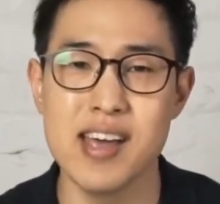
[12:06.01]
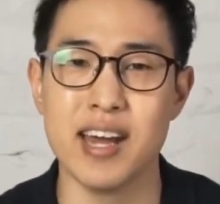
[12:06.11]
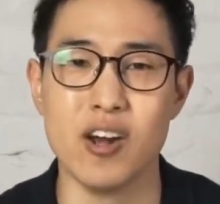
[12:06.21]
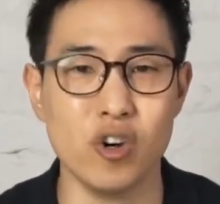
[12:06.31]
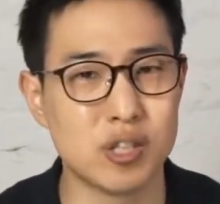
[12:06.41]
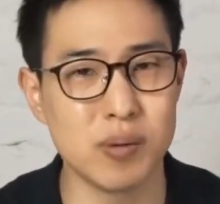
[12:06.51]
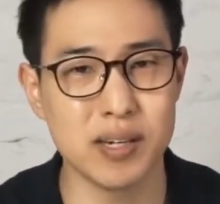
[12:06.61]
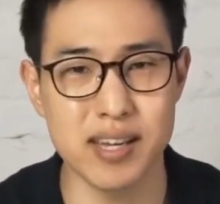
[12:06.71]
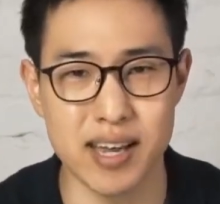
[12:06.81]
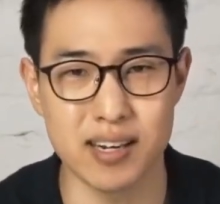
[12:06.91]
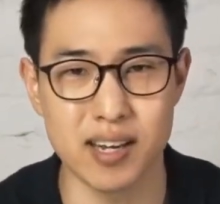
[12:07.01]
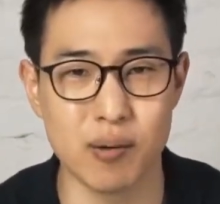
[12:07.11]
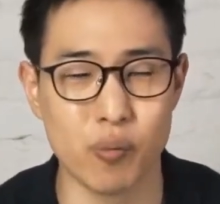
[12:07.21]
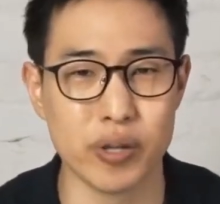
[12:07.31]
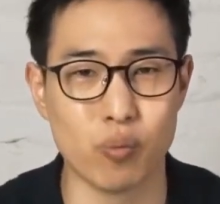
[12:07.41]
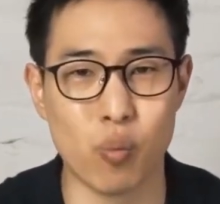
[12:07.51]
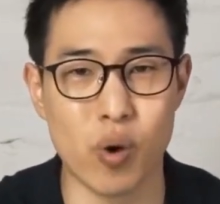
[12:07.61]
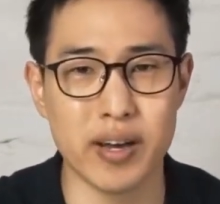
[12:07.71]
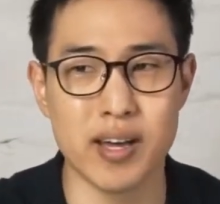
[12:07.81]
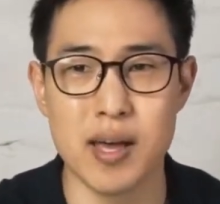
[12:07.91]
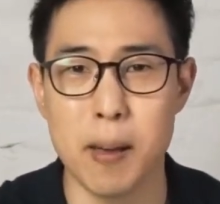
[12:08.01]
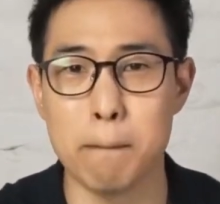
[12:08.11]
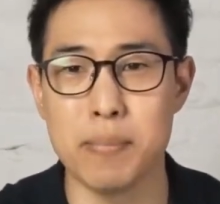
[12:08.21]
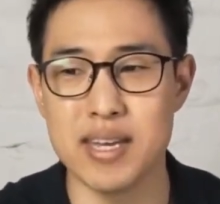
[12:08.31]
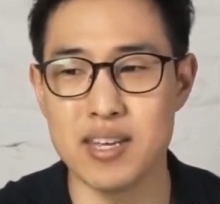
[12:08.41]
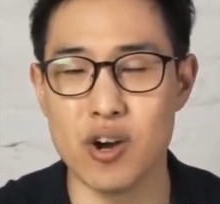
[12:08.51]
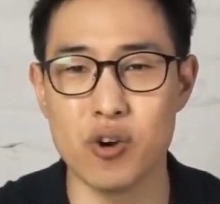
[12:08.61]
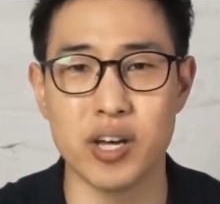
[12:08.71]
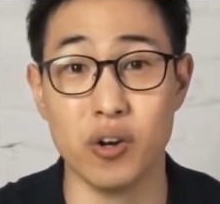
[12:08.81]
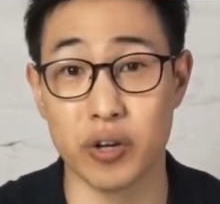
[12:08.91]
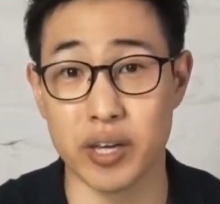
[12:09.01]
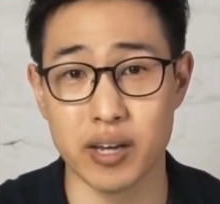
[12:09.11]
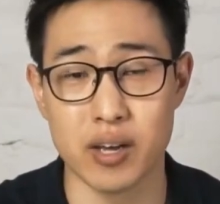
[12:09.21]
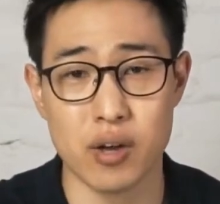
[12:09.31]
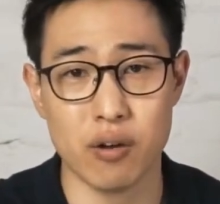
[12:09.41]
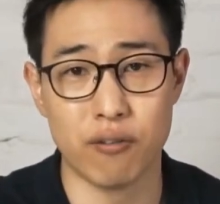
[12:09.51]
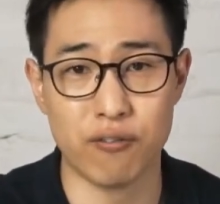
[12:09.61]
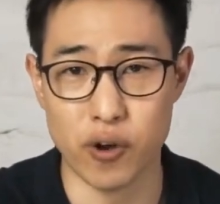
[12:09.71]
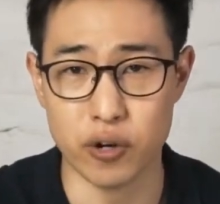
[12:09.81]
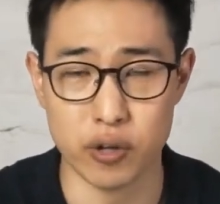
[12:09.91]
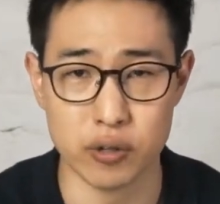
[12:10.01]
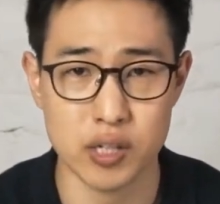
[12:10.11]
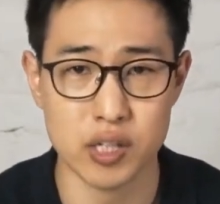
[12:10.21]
and ultimately end up with one mediocre looking photo.